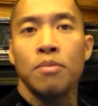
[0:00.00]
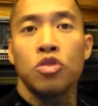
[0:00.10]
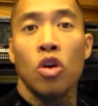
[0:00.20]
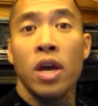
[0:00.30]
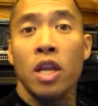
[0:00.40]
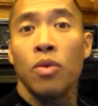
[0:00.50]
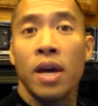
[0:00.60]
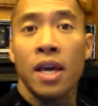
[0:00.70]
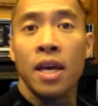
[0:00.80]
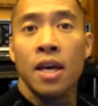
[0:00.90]
So
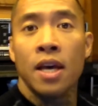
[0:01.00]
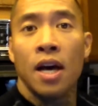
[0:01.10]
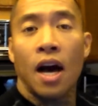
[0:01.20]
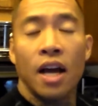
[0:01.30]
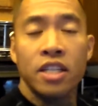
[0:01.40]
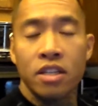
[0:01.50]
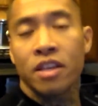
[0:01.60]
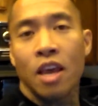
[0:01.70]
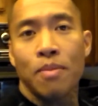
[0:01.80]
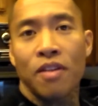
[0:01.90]
anyway, I
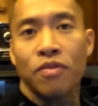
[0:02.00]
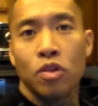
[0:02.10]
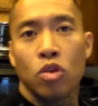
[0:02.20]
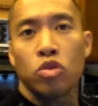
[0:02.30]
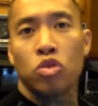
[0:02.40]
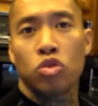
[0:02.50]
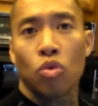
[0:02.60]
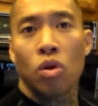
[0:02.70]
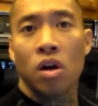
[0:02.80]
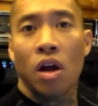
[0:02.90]
just came back from the grocery
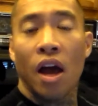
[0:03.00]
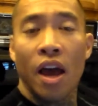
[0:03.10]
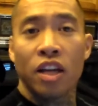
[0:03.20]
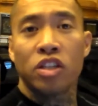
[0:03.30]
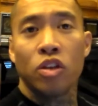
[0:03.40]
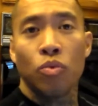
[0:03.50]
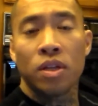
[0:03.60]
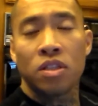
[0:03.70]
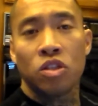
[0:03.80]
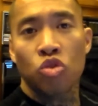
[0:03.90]
store. I actually
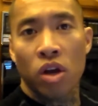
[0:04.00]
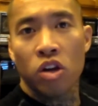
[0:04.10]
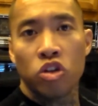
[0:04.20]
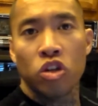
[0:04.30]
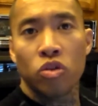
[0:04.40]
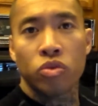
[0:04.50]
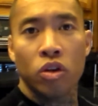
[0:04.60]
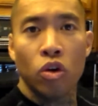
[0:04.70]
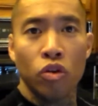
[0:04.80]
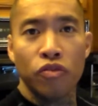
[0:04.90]
went to Trader Joe's
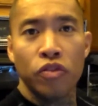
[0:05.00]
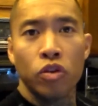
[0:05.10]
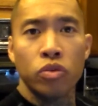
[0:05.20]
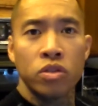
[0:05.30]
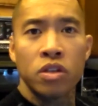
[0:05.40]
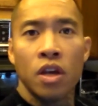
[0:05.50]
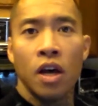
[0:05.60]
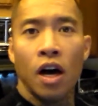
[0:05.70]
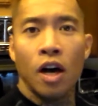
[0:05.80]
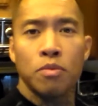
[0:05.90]
and Whole Foods.
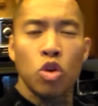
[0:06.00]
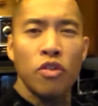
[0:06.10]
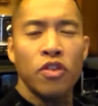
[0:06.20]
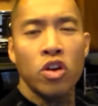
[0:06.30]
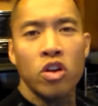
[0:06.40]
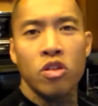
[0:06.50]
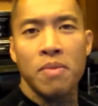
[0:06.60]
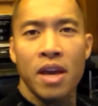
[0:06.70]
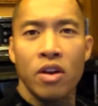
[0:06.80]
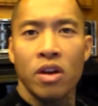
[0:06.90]
So if you're here in
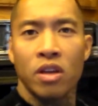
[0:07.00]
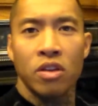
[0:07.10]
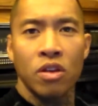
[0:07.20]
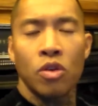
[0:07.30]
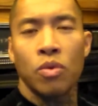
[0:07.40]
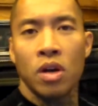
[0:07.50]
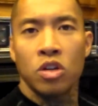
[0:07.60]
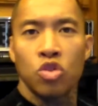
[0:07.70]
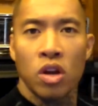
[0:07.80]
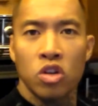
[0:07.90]
the Bay Area, you know
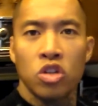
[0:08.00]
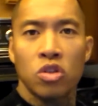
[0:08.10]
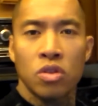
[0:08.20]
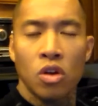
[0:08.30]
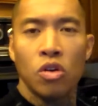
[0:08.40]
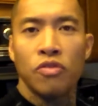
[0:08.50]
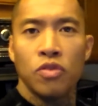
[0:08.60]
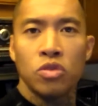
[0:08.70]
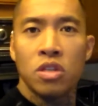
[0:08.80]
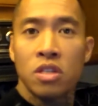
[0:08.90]
where Trader Joe's and Whole
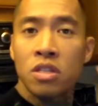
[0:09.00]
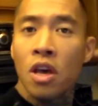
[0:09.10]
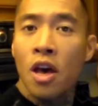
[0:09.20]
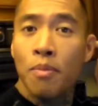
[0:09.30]
Foods is.